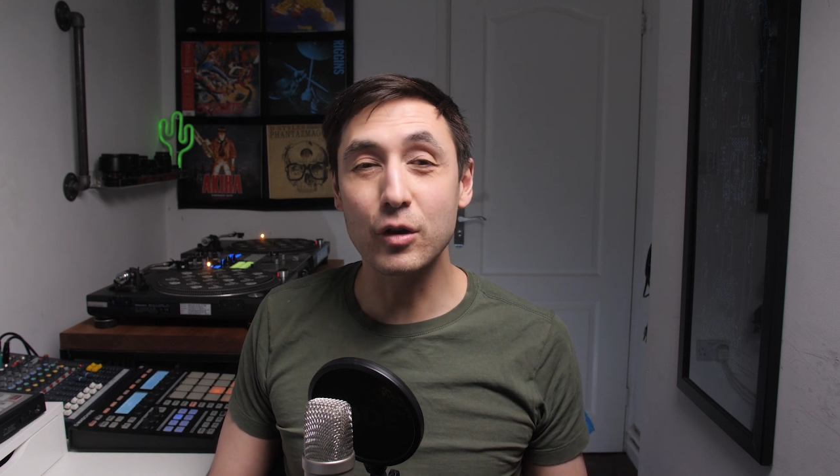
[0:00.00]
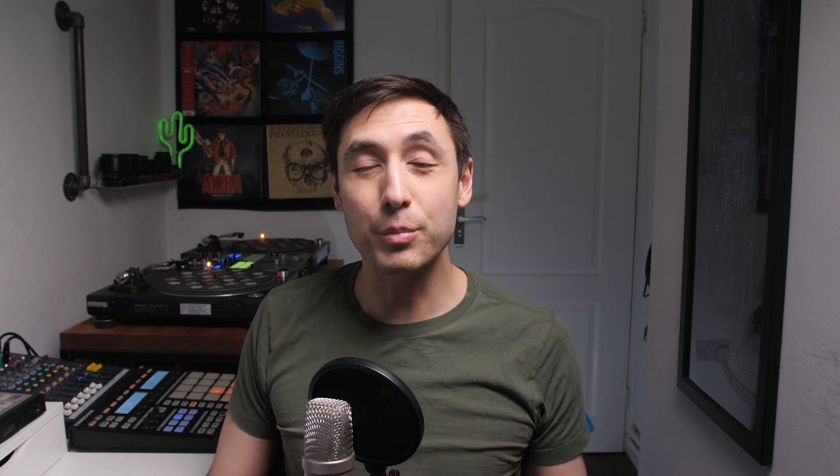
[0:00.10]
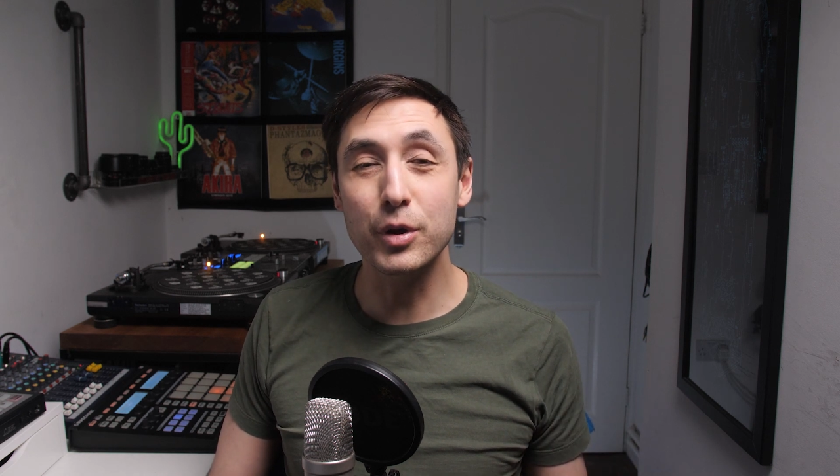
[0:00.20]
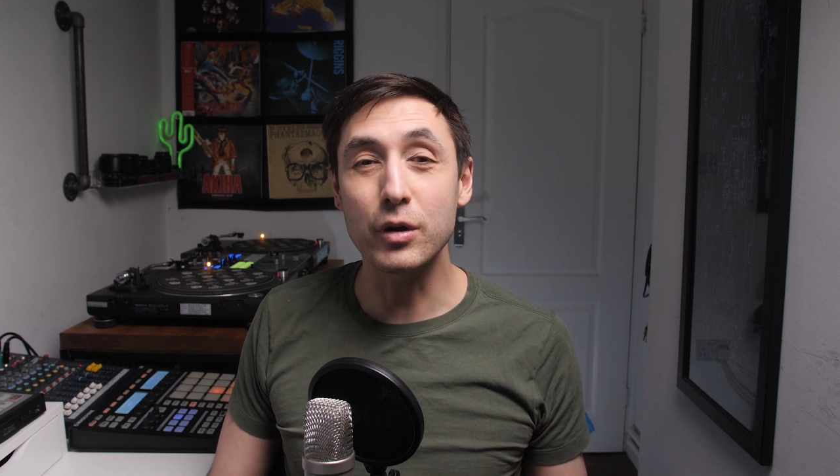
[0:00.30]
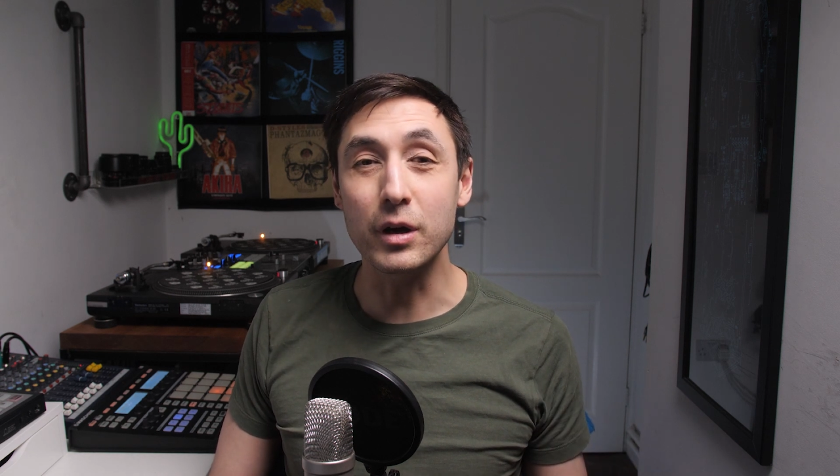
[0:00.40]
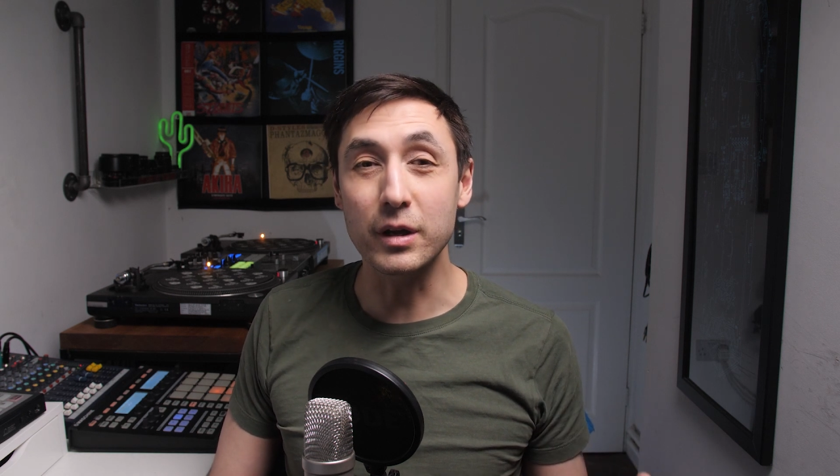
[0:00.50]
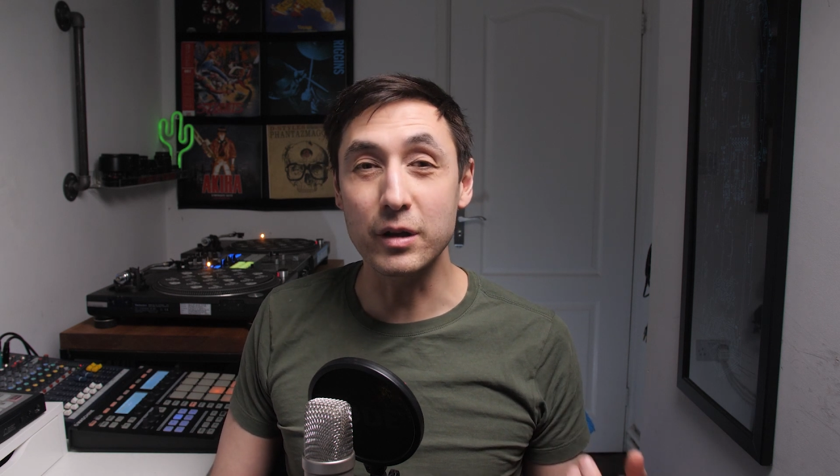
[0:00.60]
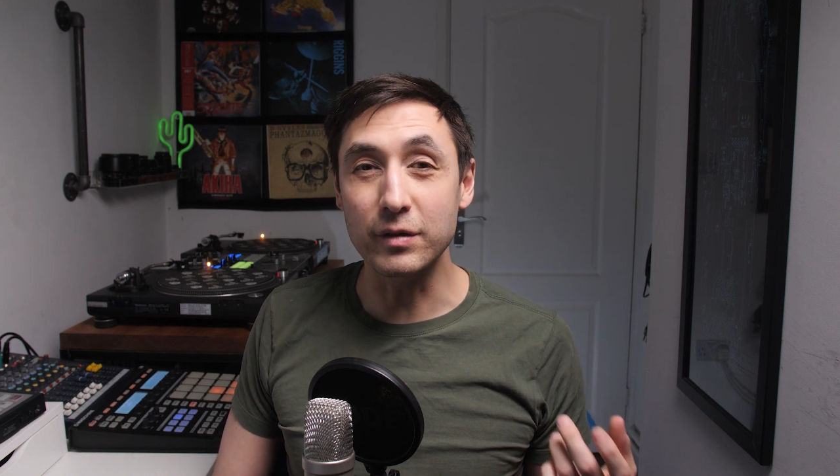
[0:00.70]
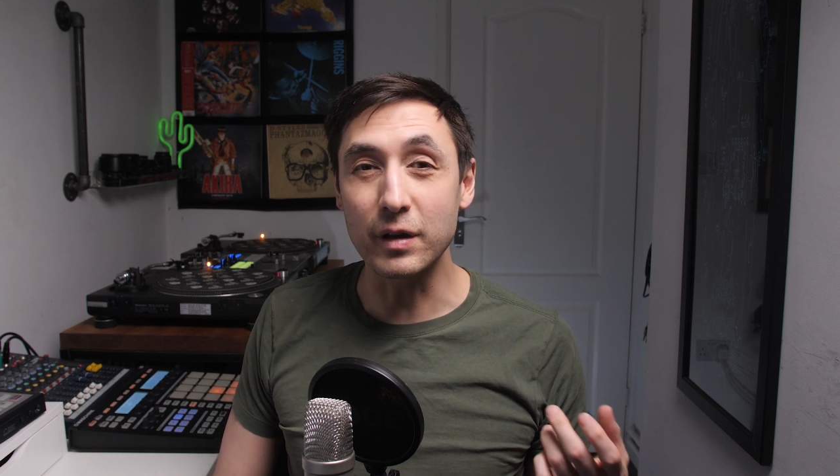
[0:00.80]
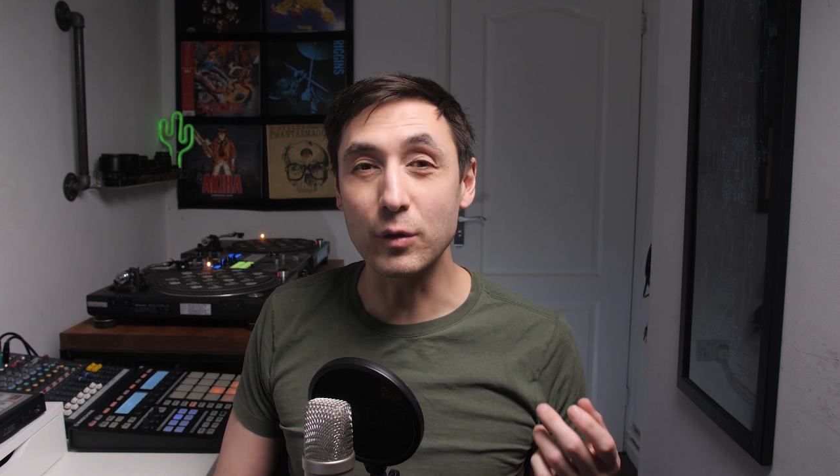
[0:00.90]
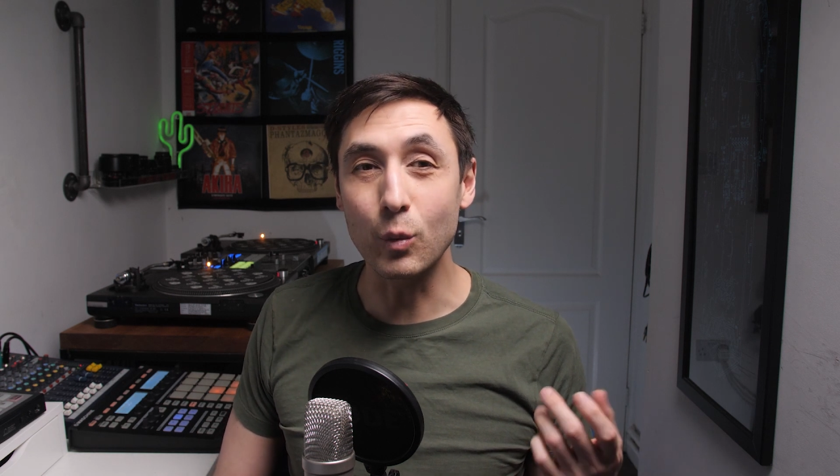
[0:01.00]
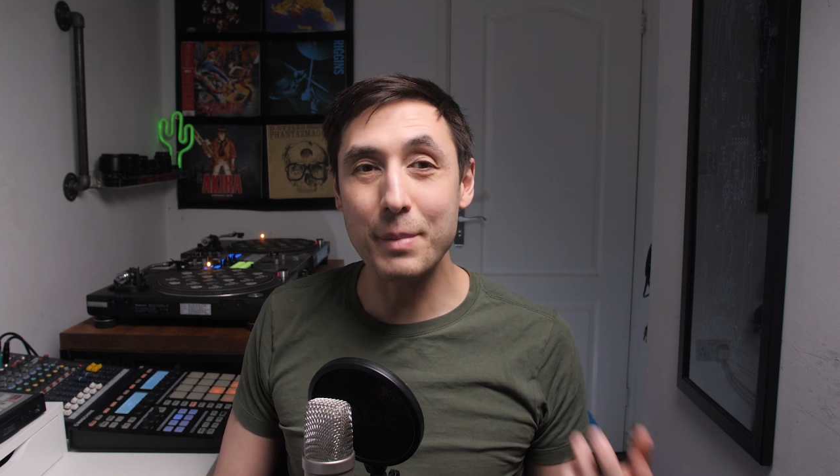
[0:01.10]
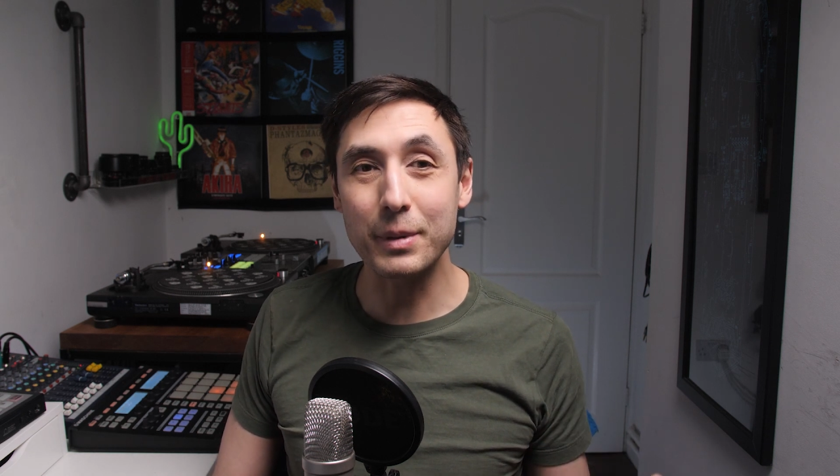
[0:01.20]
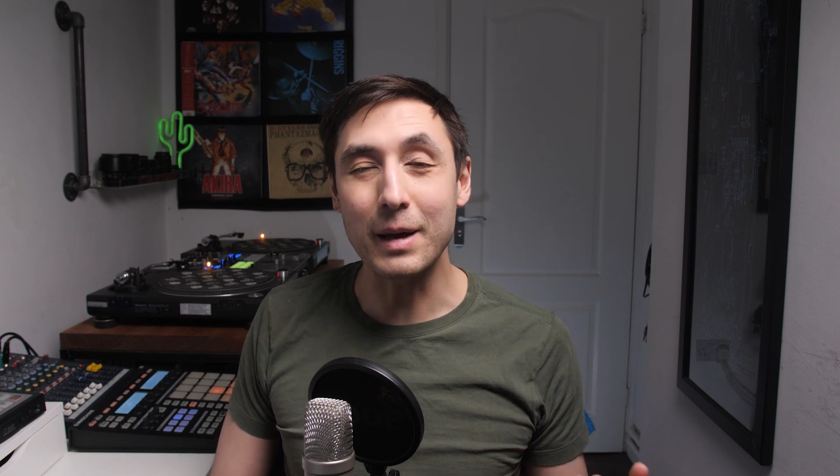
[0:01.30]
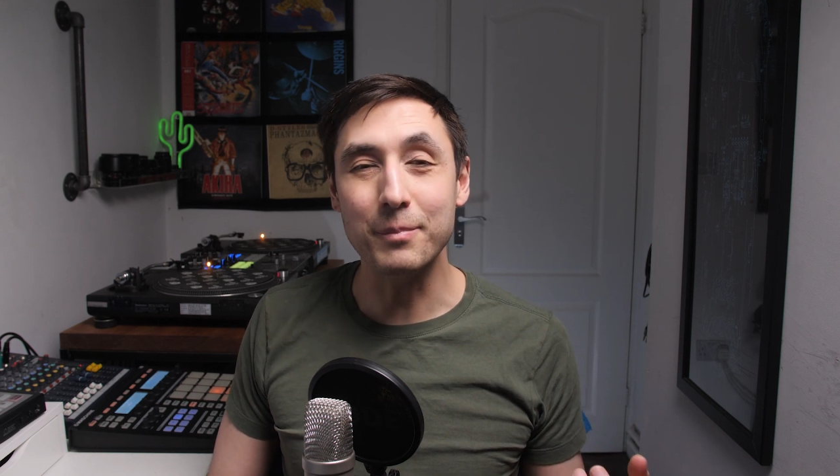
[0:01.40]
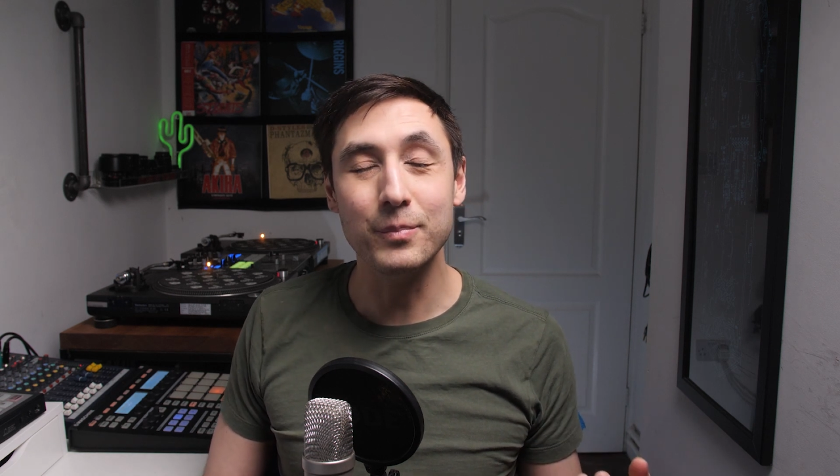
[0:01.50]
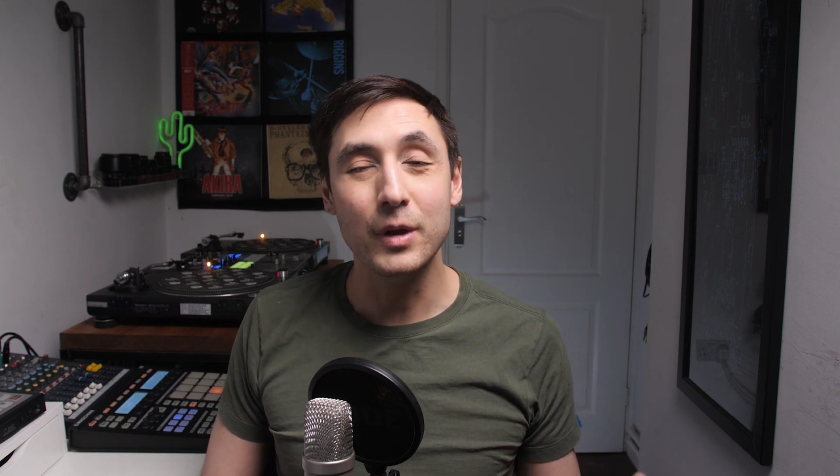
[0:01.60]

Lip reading: computer and use it as a webcam.